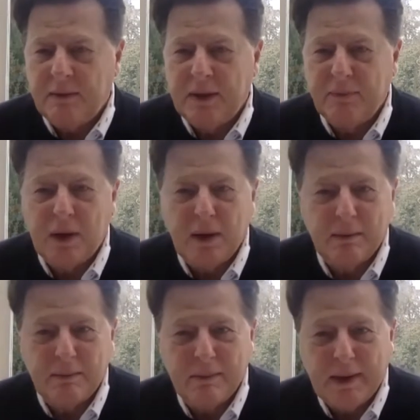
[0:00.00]
they've
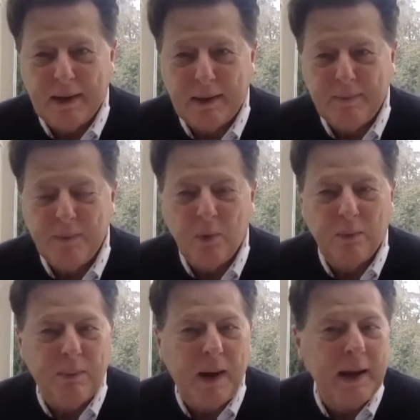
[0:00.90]
got uh,
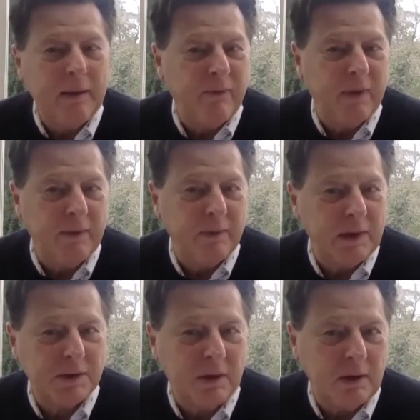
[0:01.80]
my favorite.
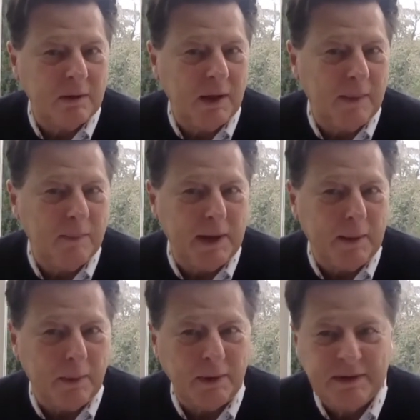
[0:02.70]
It's called Club
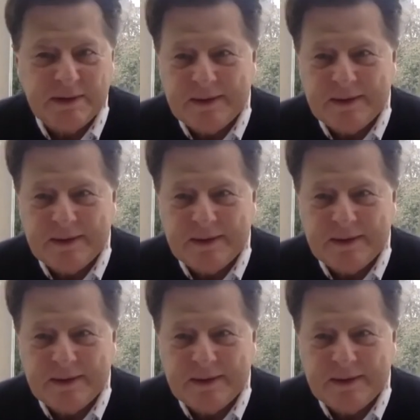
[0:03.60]
Double.